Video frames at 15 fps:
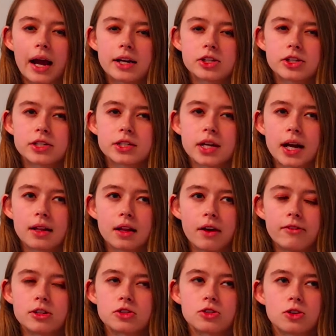I love
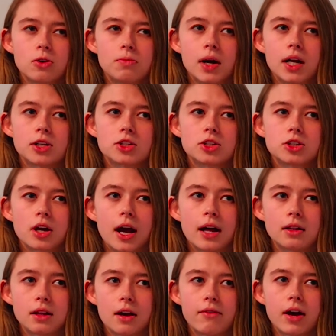it so much. I
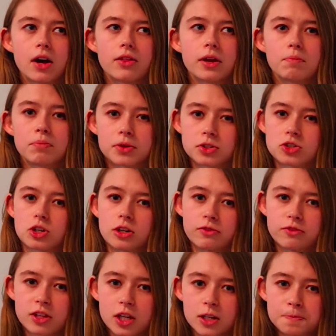love how they
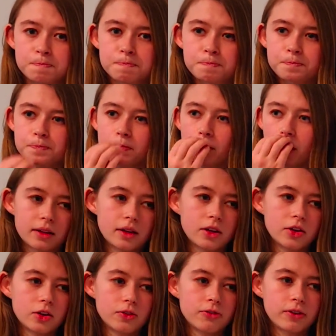preserve them.
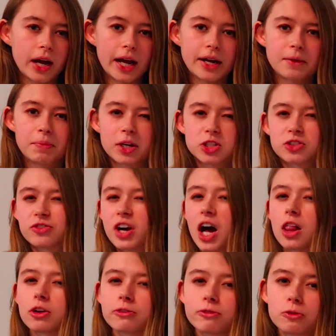You'll find a bunch of
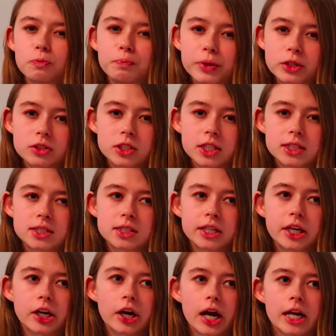colorful buildings
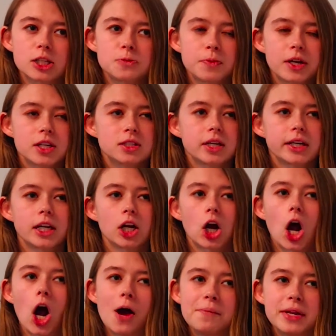here, and it's because like in
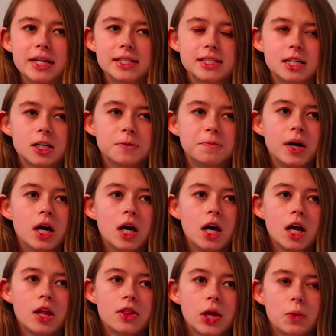communism
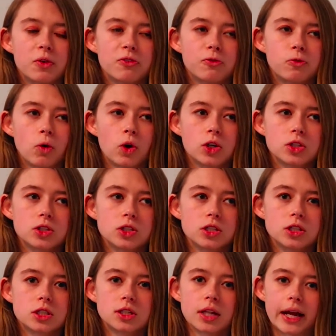they were forced
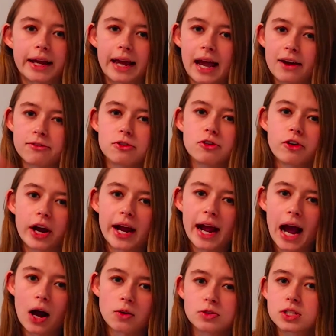to like have gray
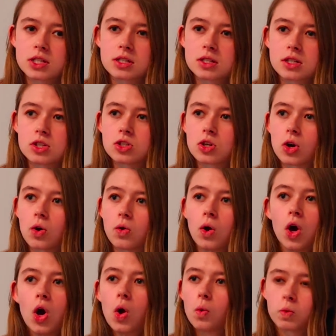houses, and so
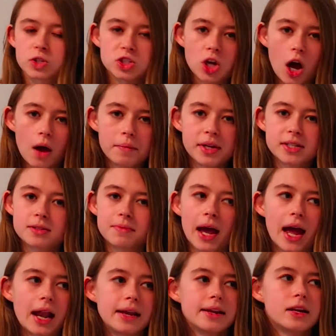once communism
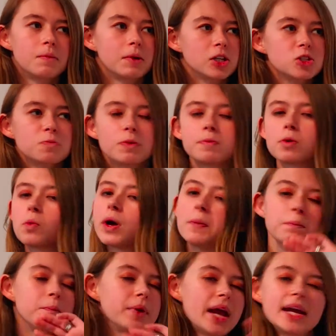ended, a bunch of people went
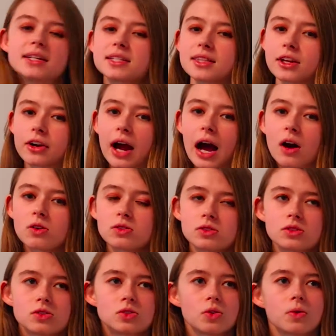and painted their
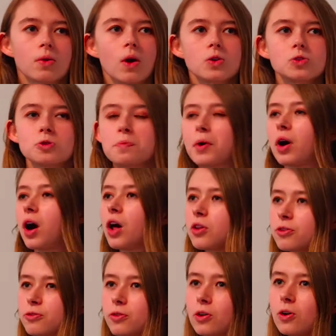houses, so they're all super
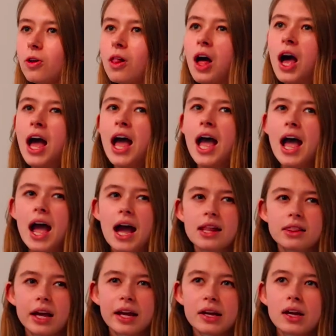colorful. And
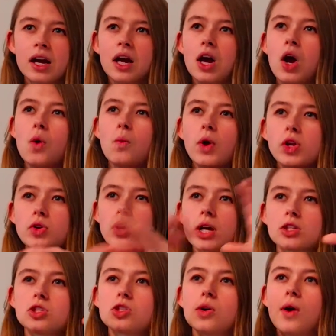like when you
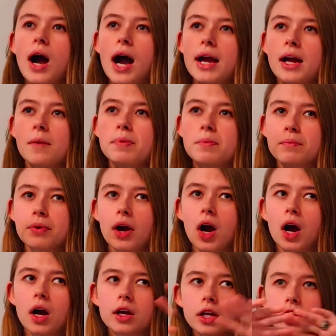get so high up in
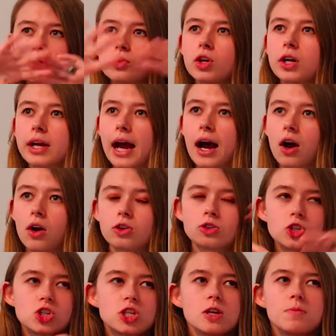Prague and you look out, you'll
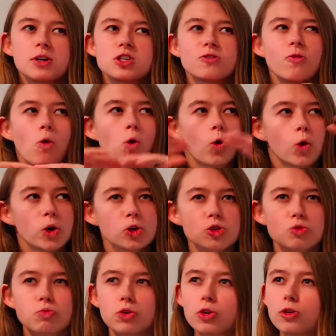just see a bunch of orange
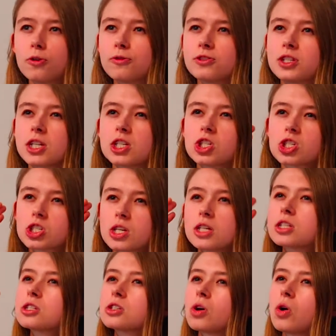roofs, and
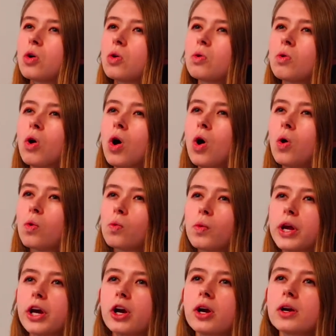it's so
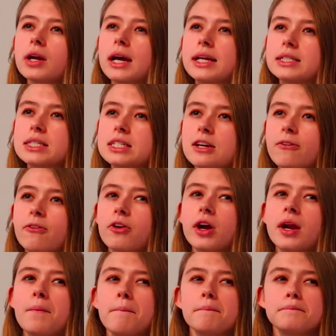weird and
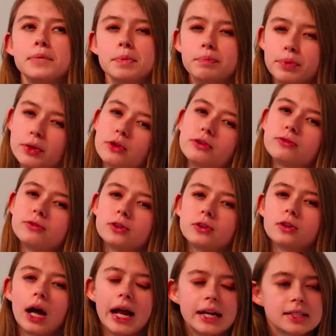different but
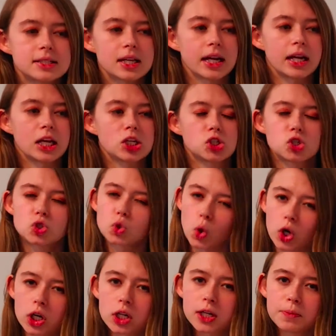beautiful, and it's like
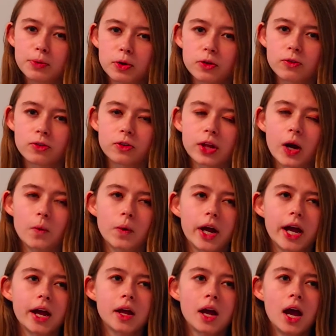historically beautiful that
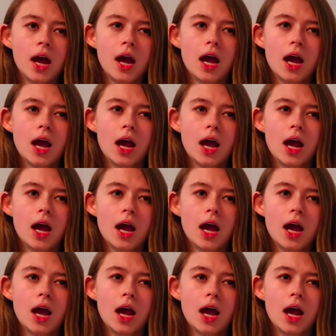way.